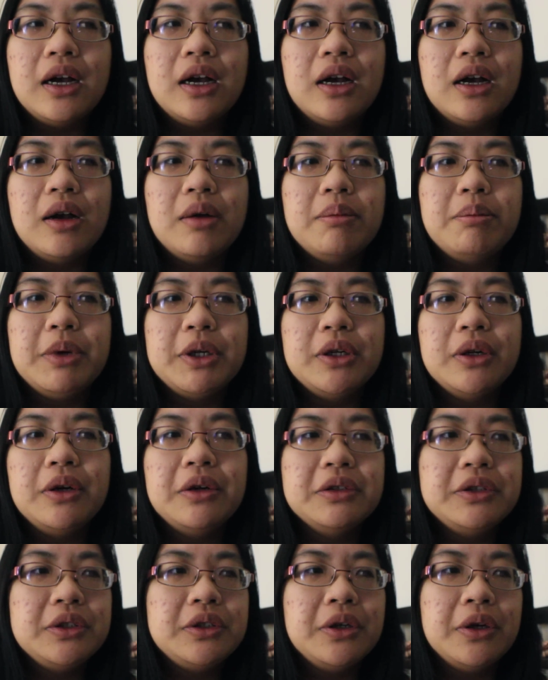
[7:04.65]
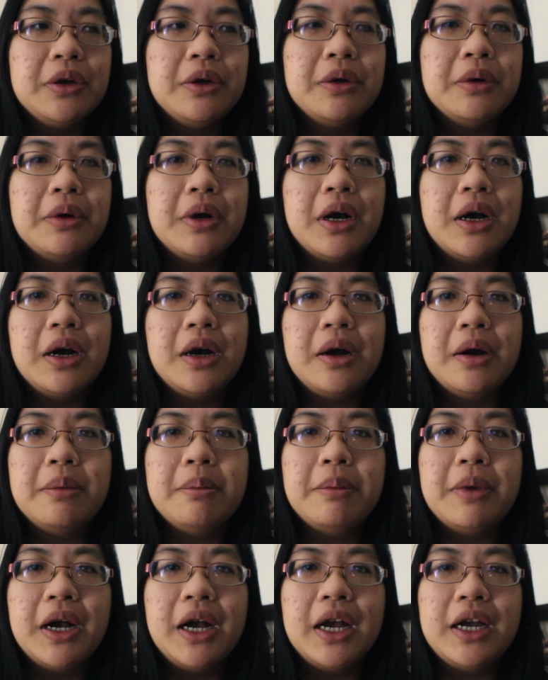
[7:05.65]
But also,
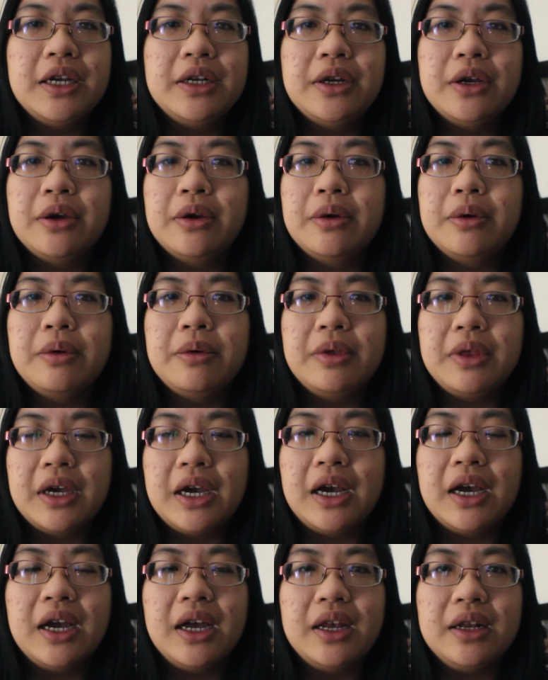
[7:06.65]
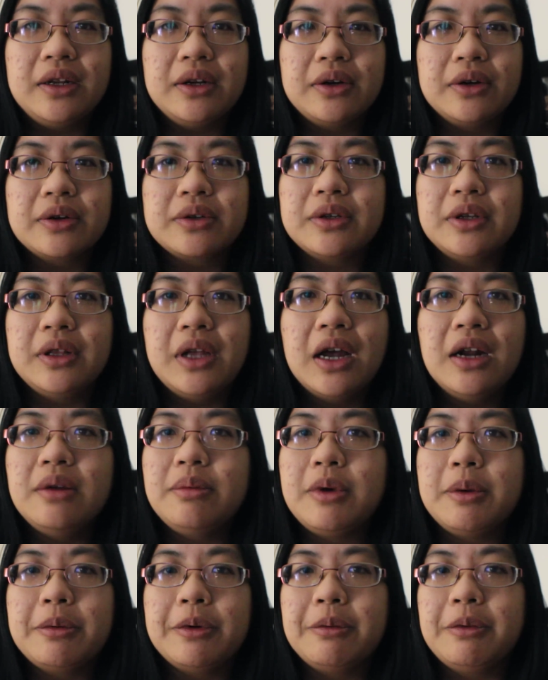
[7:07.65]
I know that there's a lot
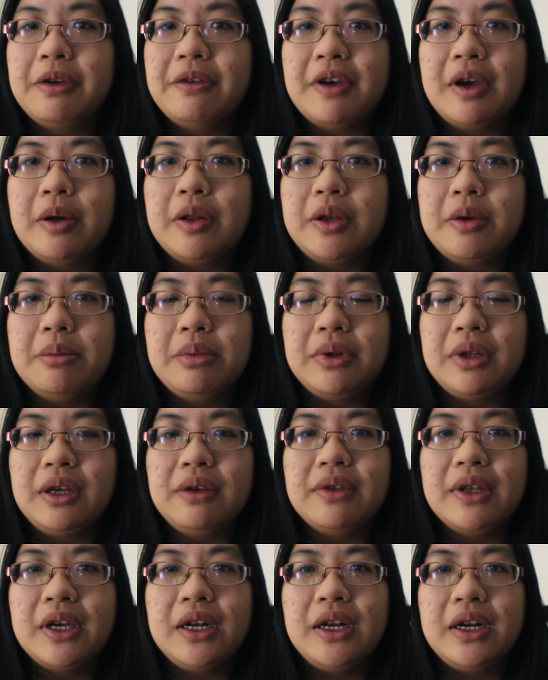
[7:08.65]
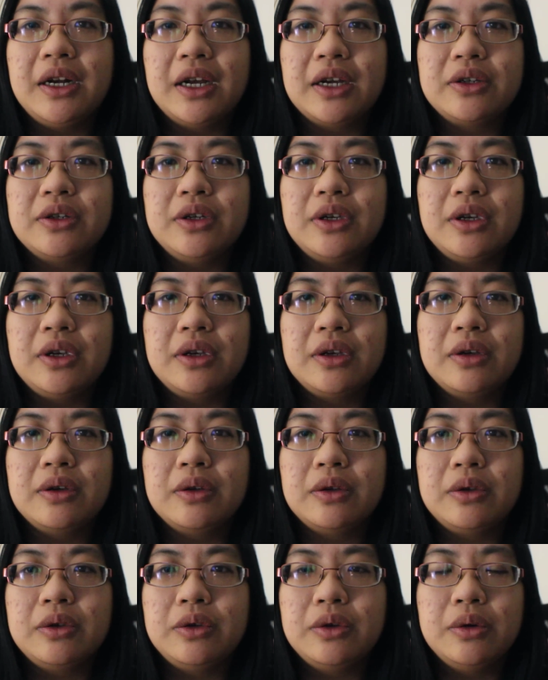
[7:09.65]
of people in my family who believe that and actually
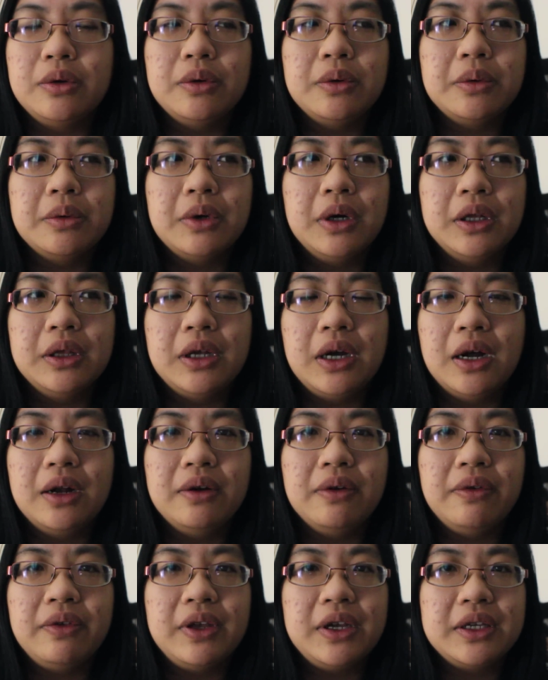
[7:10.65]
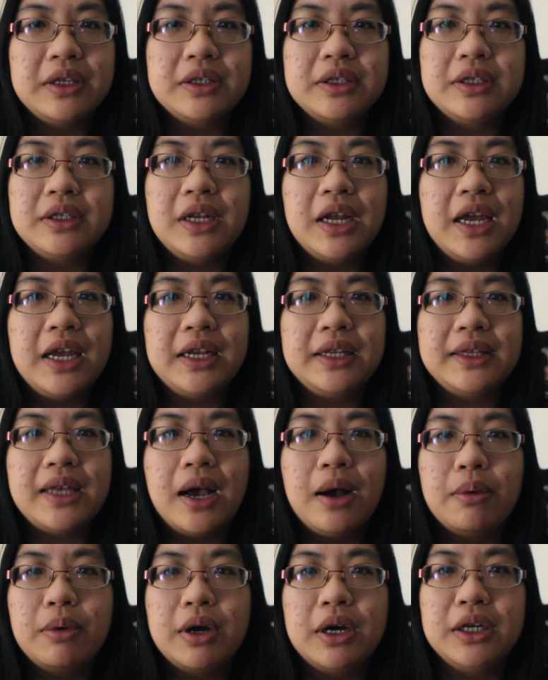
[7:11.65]
do a lot of things like
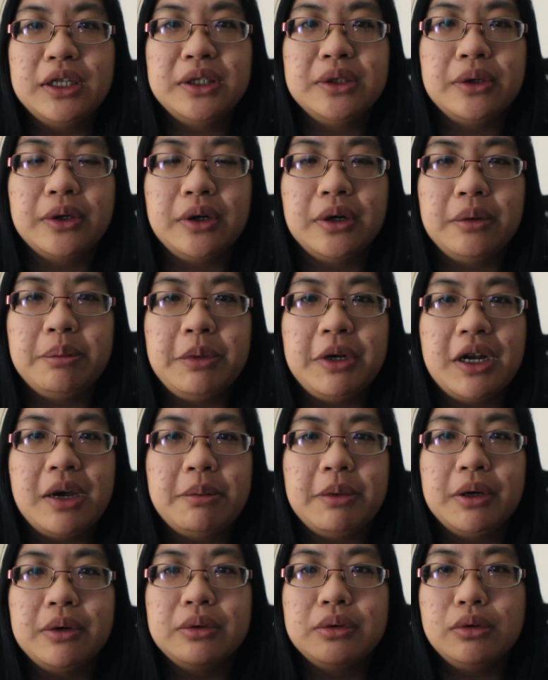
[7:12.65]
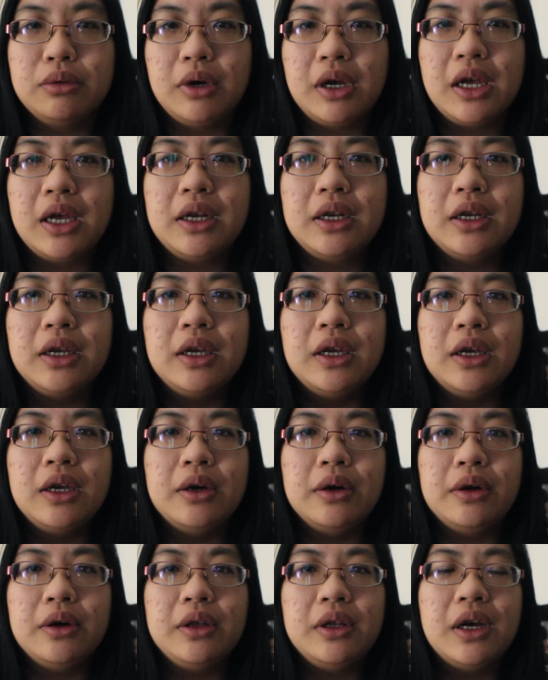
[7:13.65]
tawas or pinapausukan
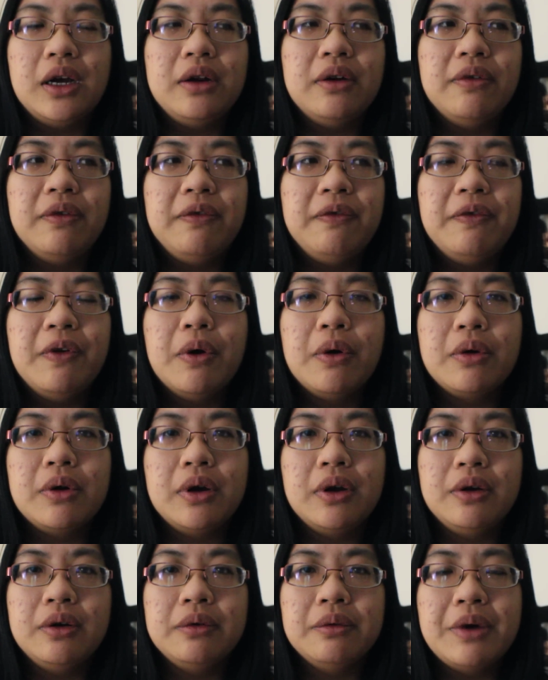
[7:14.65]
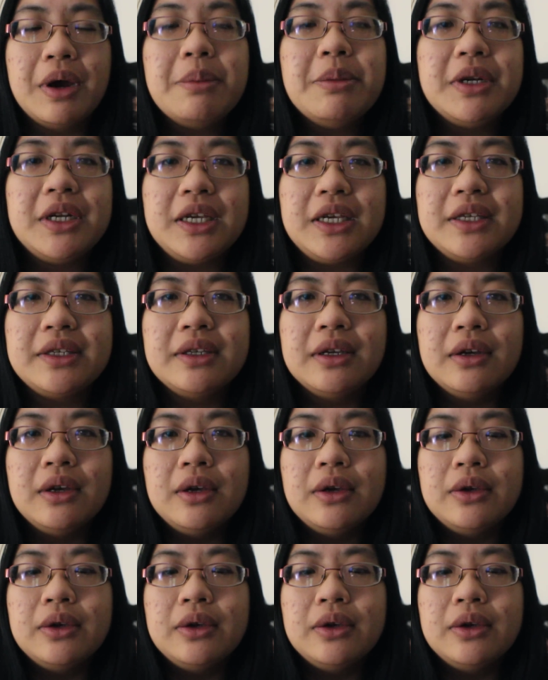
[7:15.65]
or a lot of folk remedies.